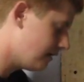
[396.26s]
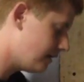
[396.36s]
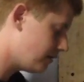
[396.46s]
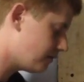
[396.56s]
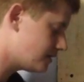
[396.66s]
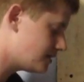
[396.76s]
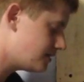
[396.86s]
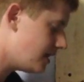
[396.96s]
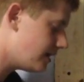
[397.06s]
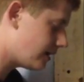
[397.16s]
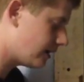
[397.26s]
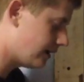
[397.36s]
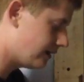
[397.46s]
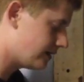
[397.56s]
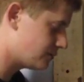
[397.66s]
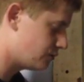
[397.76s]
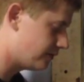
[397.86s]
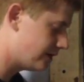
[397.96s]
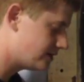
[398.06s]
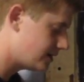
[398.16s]
Now, the setting in these
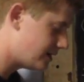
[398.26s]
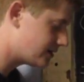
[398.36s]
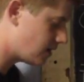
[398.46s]
movies is